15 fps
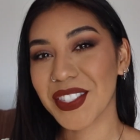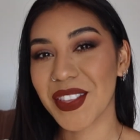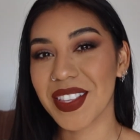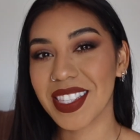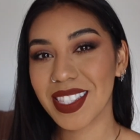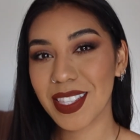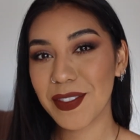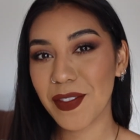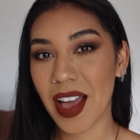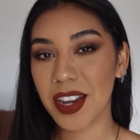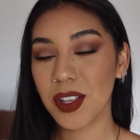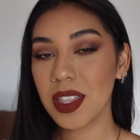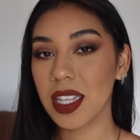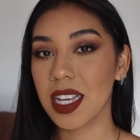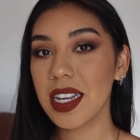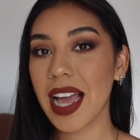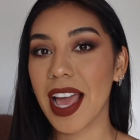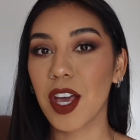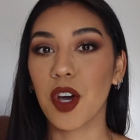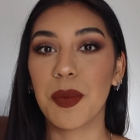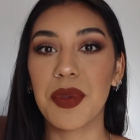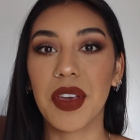so this is the final look. I
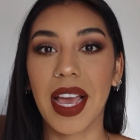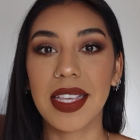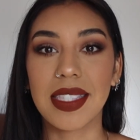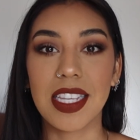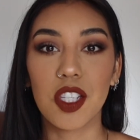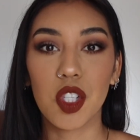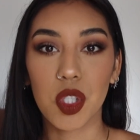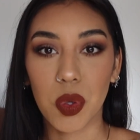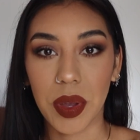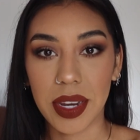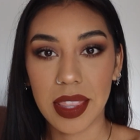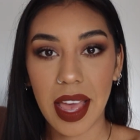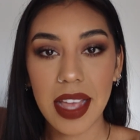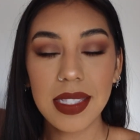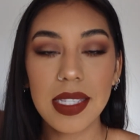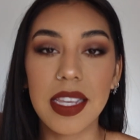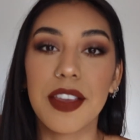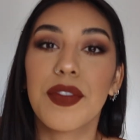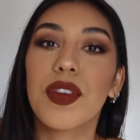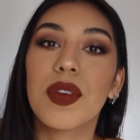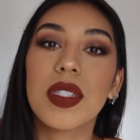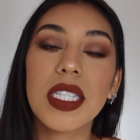hope you guys enjoyed that. If you